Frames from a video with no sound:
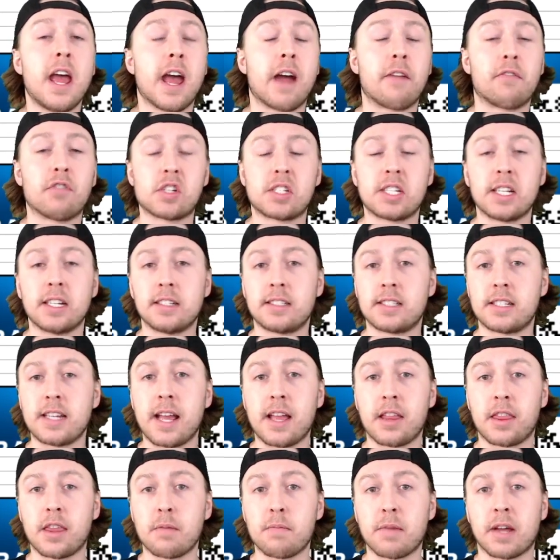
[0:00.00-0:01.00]
ever since
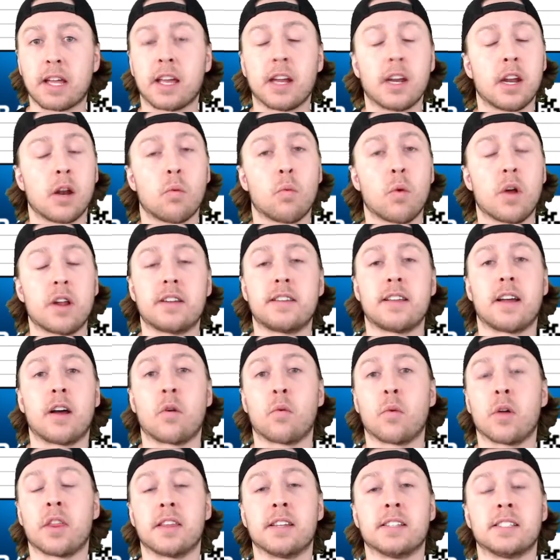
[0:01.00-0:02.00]
Nathan MacKinnon went
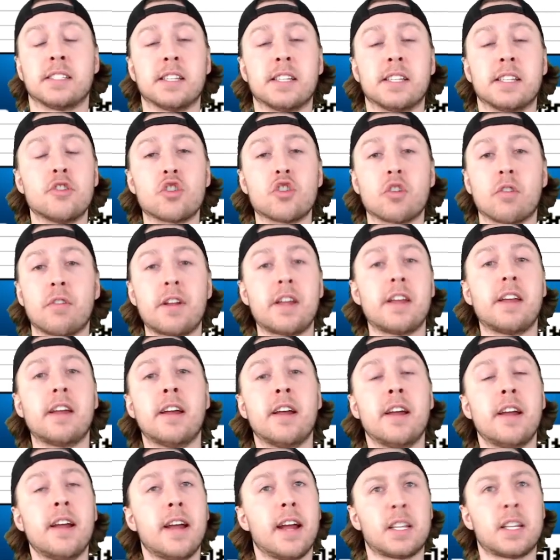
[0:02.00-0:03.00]
down with his
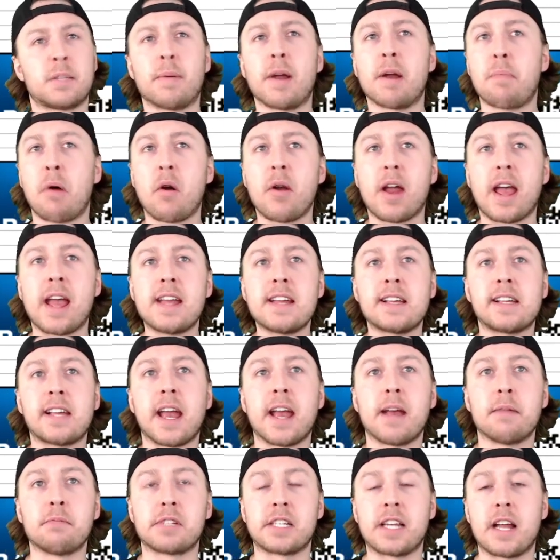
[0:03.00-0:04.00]
injury. It's been about eight
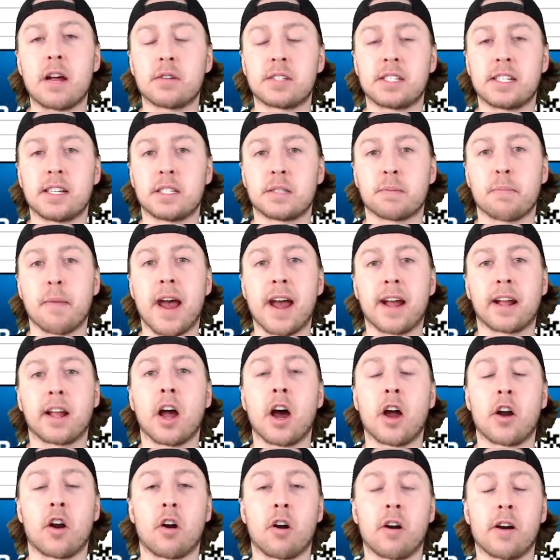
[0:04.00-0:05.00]
games now since Matt
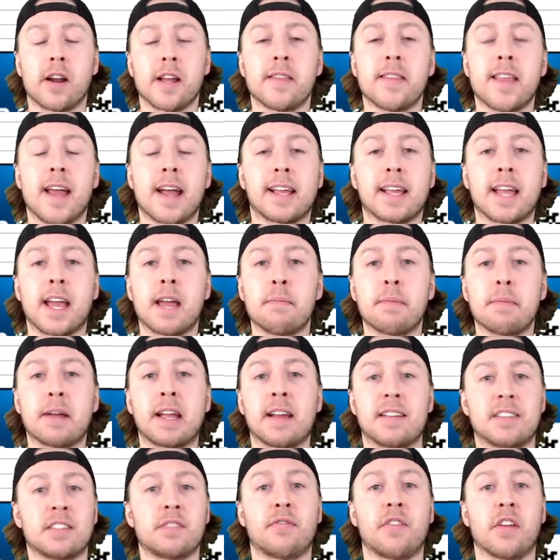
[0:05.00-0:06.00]
got hurt in that game
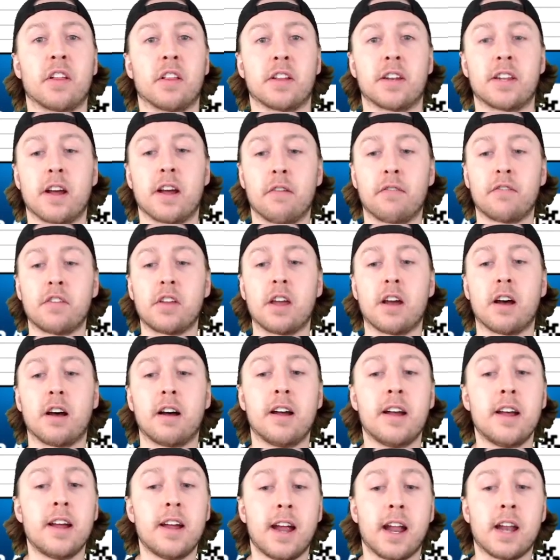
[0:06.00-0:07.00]
against
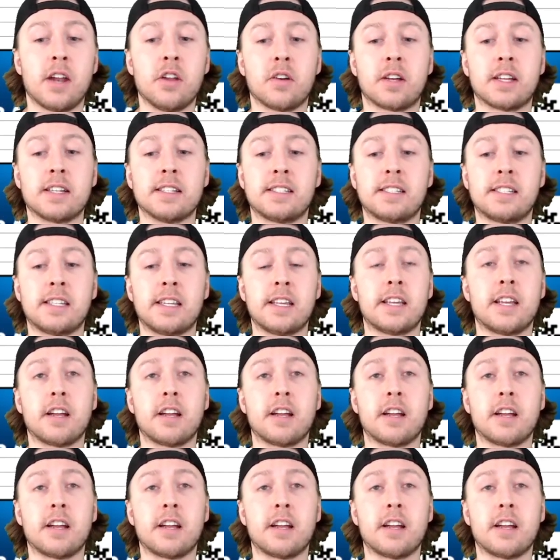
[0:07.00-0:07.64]
Philadelphia, and you can see